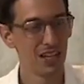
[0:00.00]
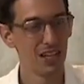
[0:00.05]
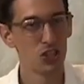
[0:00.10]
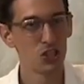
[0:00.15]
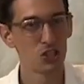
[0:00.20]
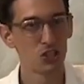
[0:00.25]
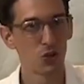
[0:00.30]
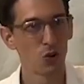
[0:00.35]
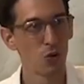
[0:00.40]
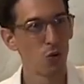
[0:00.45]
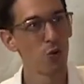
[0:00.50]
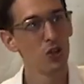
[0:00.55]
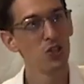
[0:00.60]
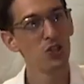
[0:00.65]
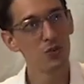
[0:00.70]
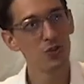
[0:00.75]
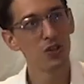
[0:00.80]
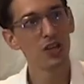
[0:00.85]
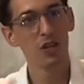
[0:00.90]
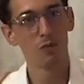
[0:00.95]
So when
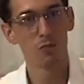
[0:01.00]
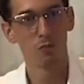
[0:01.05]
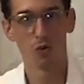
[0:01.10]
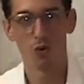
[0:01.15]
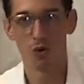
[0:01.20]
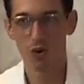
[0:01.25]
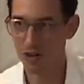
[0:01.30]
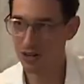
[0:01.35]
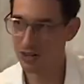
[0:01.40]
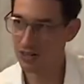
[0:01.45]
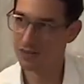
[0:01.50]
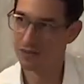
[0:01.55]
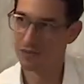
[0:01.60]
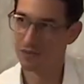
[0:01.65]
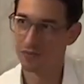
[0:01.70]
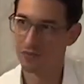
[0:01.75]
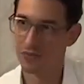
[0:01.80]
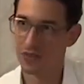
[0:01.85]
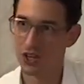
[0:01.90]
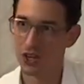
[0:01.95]
you get born,
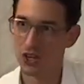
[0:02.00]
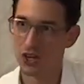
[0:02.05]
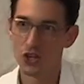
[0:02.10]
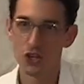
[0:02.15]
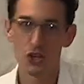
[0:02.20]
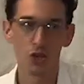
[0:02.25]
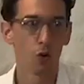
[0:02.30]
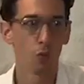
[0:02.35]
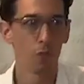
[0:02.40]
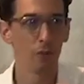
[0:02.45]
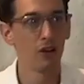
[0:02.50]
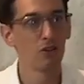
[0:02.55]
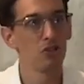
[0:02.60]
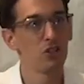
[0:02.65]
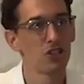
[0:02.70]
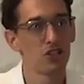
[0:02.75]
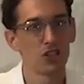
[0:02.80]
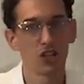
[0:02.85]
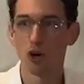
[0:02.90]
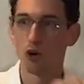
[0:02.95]
your
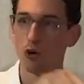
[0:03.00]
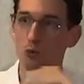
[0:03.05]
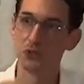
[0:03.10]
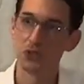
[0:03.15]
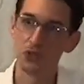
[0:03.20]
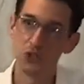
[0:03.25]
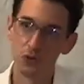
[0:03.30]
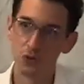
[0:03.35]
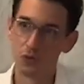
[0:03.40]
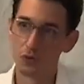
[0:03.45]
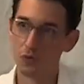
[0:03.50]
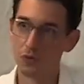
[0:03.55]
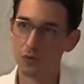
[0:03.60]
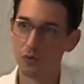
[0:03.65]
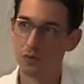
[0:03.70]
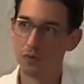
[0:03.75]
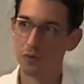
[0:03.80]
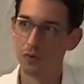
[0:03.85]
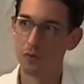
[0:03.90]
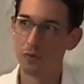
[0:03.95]
parents sculpt you,
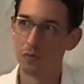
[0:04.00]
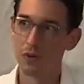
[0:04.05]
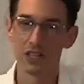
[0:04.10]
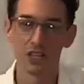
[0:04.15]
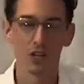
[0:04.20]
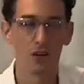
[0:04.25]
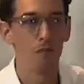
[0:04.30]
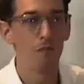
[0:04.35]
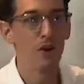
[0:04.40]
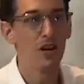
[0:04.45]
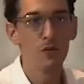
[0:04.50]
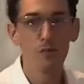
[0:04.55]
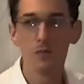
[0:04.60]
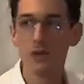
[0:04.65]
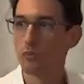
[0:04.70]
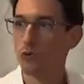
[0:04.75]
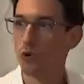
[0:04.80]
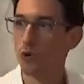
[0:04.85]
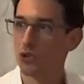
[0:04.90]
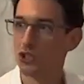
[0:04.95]
but there are many
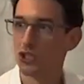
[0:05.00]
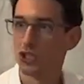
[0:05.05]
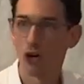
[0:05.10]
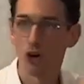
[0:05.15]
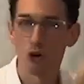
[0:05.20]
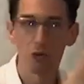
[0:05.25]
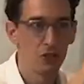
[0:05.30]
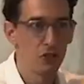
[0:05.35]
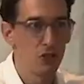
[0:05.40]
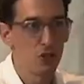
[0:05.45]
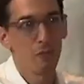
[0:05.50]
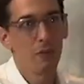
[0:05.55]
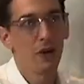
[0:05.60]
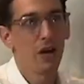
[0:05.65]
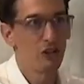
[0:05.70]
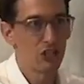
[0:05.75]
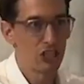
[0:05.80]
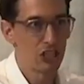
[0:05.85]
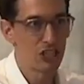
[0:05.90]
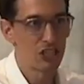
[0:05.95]
people who sculpted your
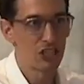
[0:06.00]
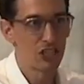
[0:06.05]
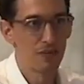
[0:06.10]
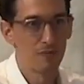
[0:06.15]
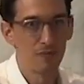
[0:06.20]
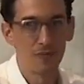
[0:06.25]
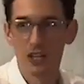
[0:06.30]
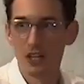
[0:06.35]
parents.